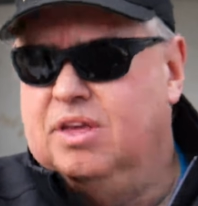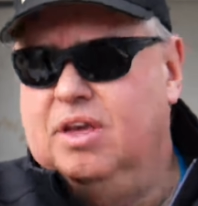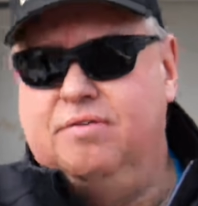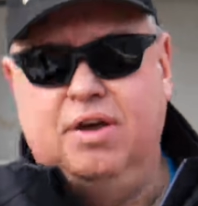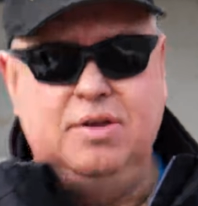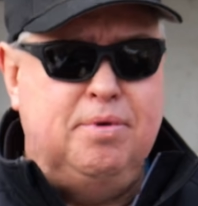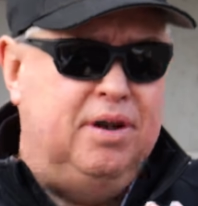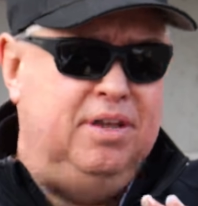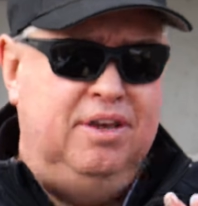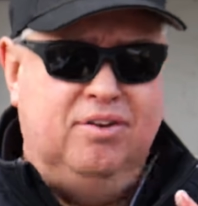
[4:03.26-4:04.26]
if
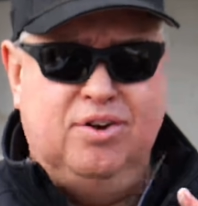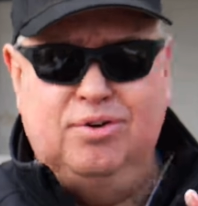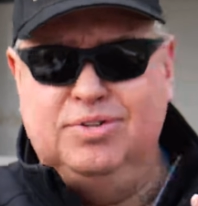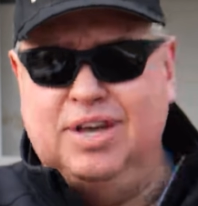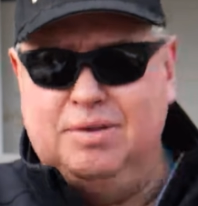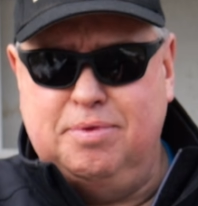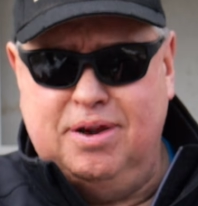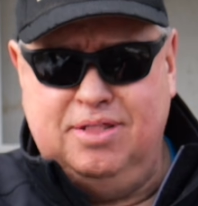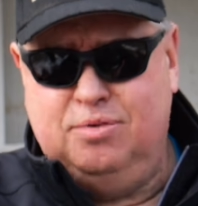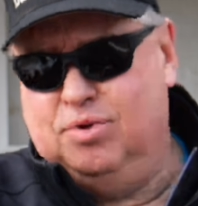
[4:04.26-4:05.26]
anybody here knows
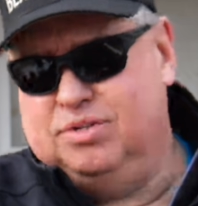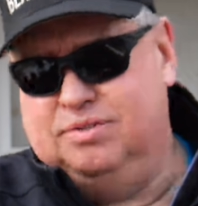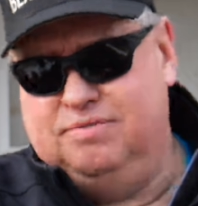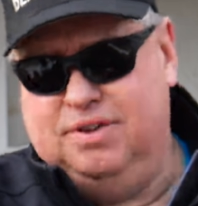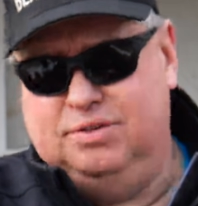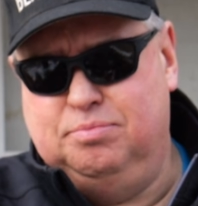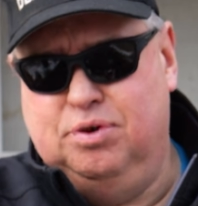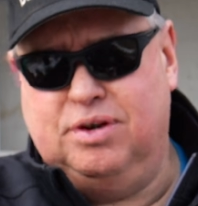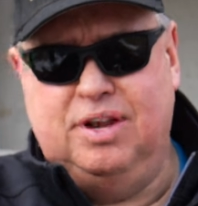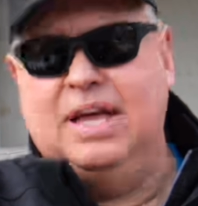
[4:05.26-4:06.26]
anybody that works at
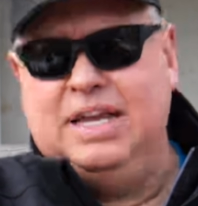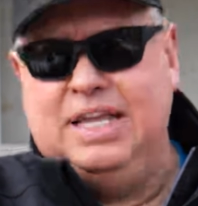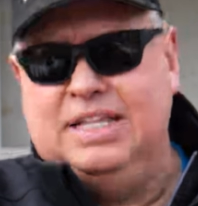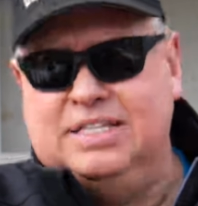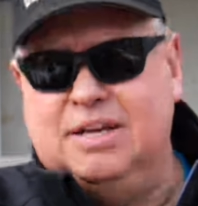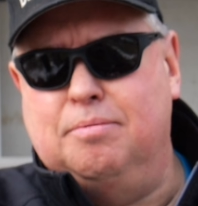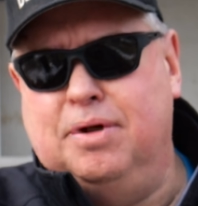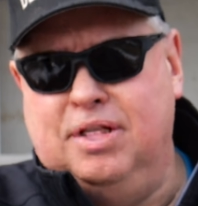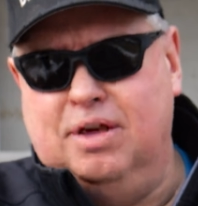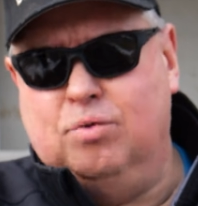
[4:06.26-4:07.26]
Facebook, and I need
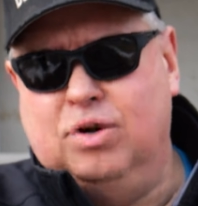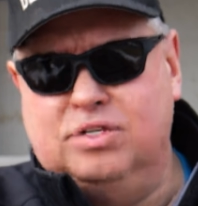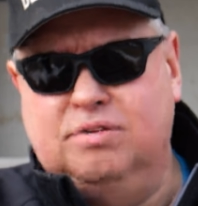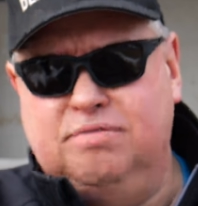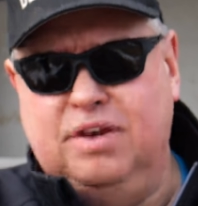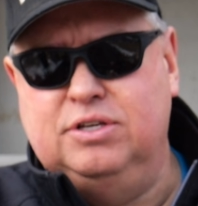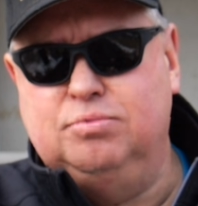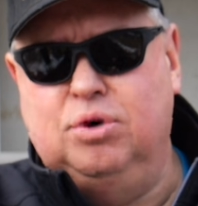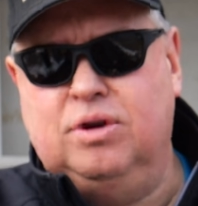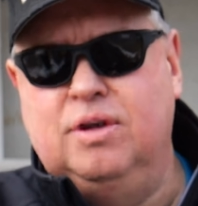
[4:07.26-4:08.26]
somebody that works at
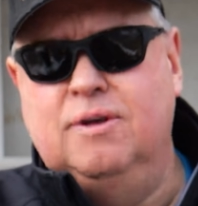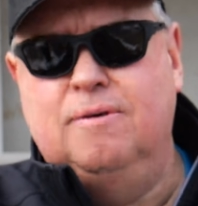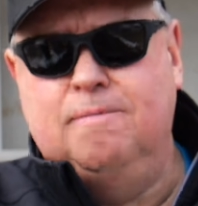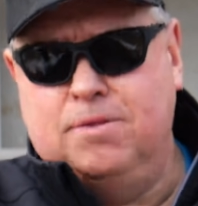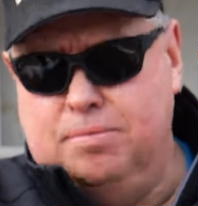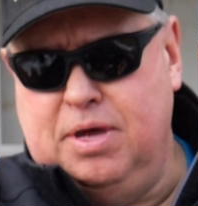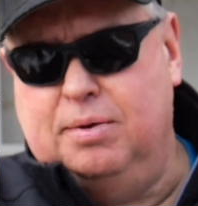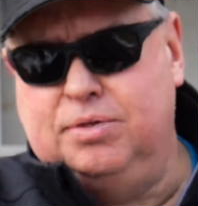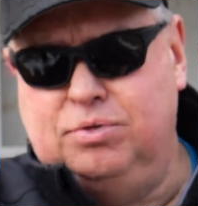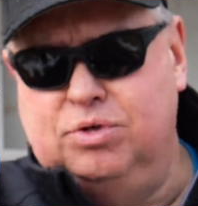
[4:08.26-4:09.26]
Facebook to be
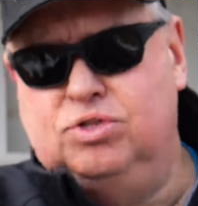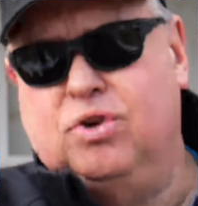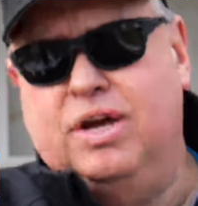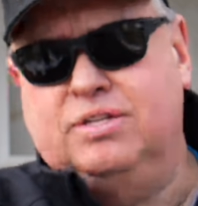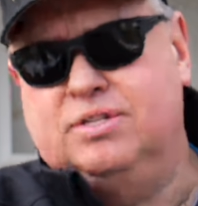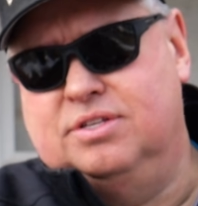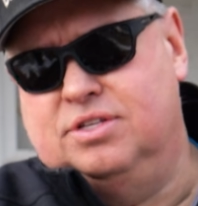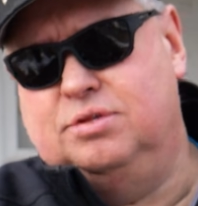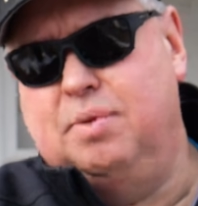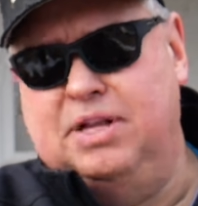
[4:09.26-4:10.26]
able to address the
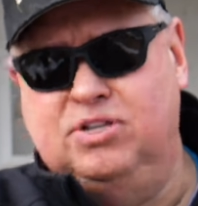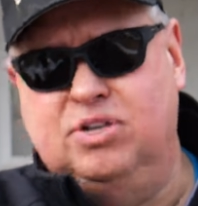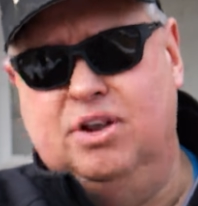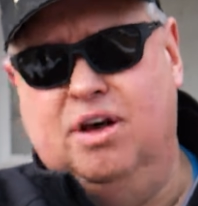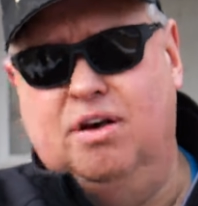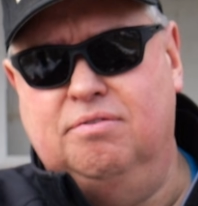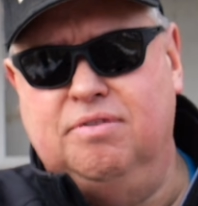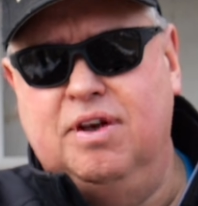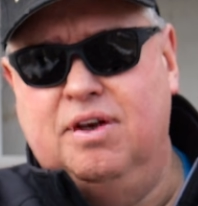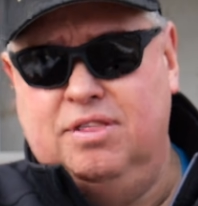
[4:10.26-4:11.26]
suspension of
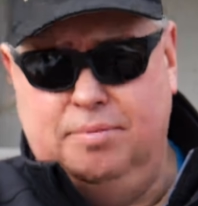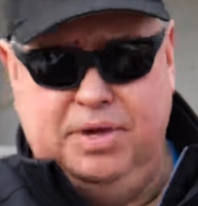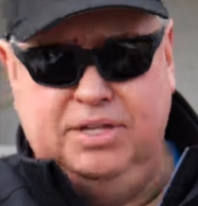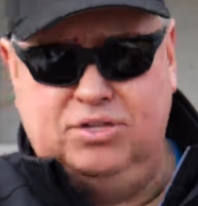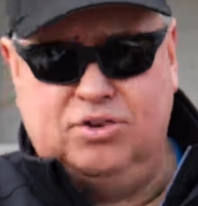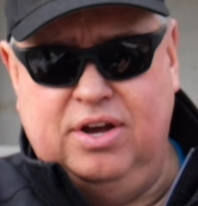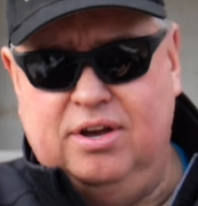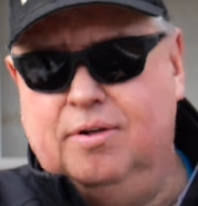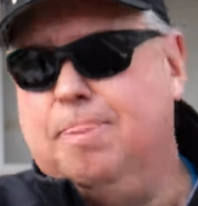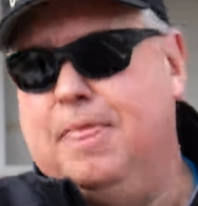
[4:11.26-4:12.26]
the Beaten
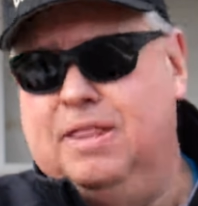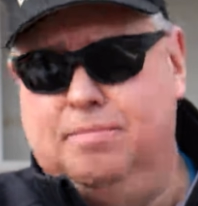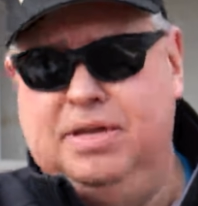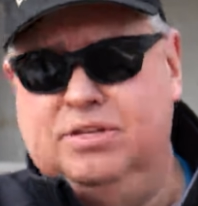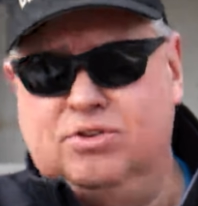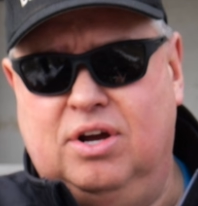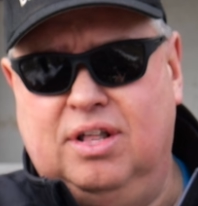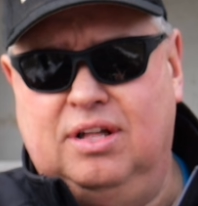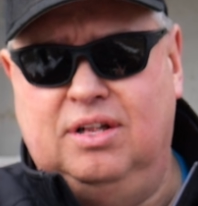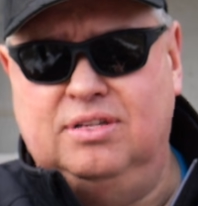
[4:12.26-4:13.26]
Trail and the Beaten Trail
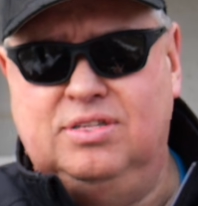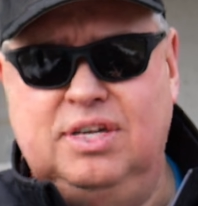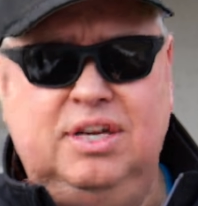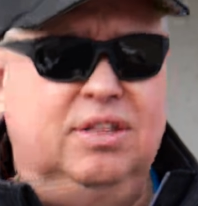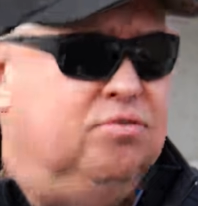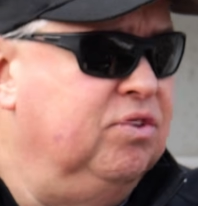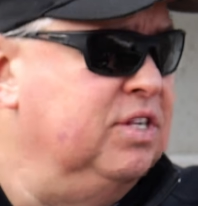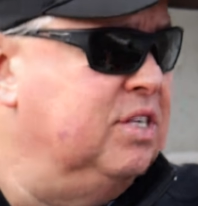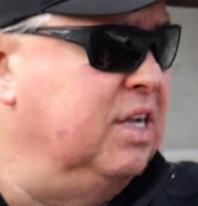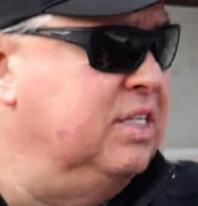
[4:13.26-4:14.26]
LLC. And the
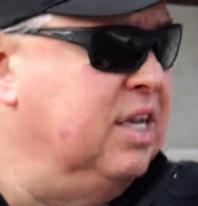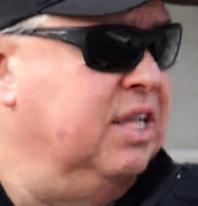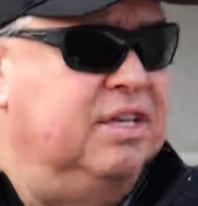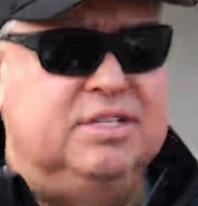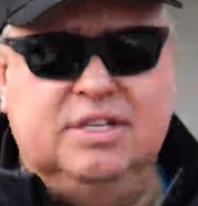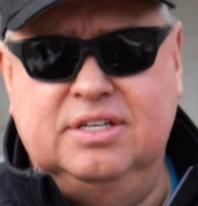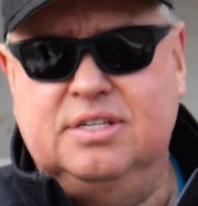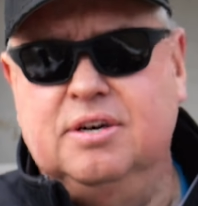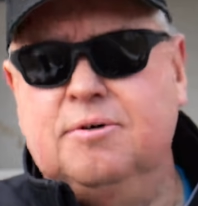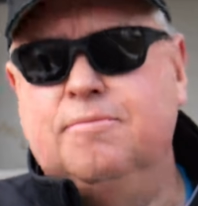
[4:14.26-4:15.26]
reason I say this is
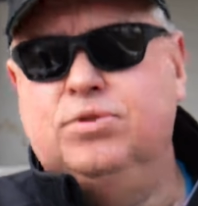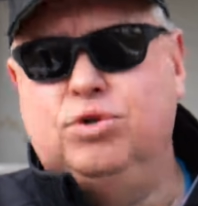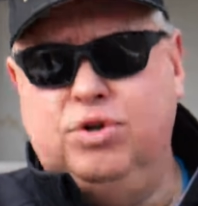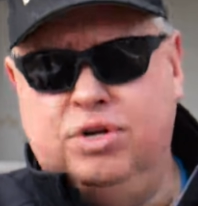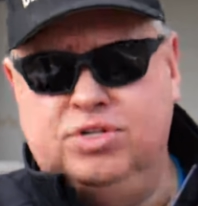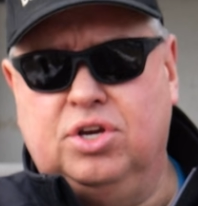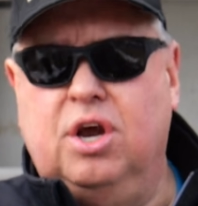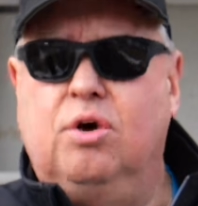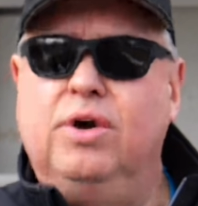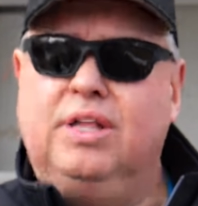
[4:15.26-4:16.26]
2 years
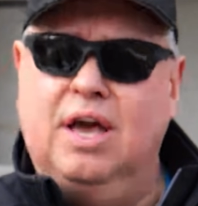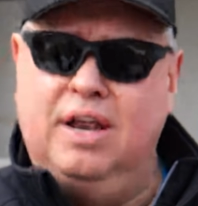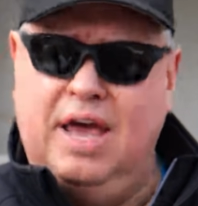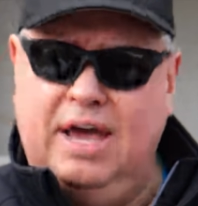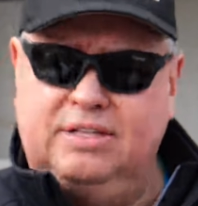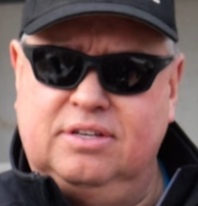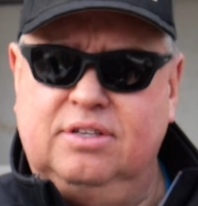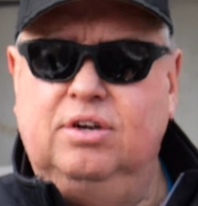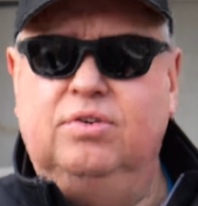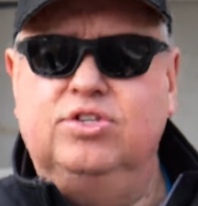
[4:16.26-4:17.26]
ago, it got hacked.
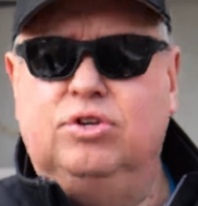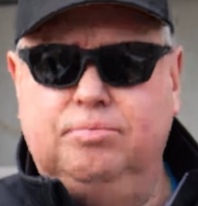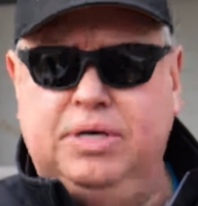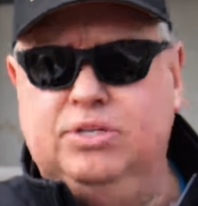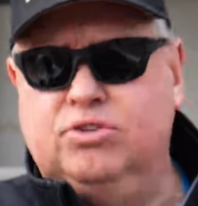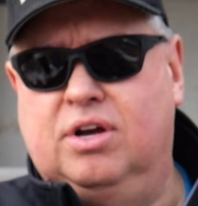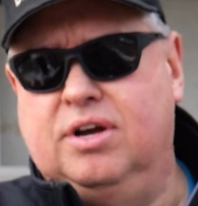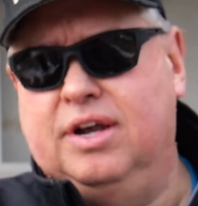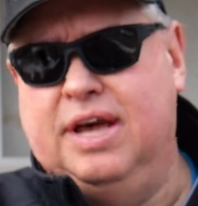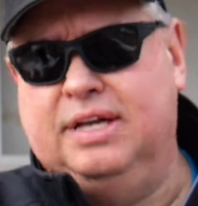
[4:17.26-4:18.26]
The original Beaten Trail
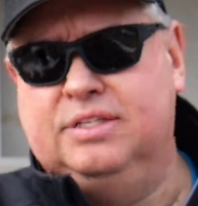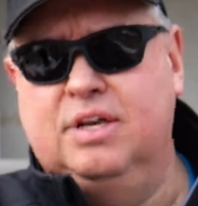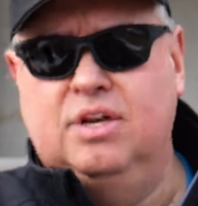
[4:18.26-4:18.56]
got hacked.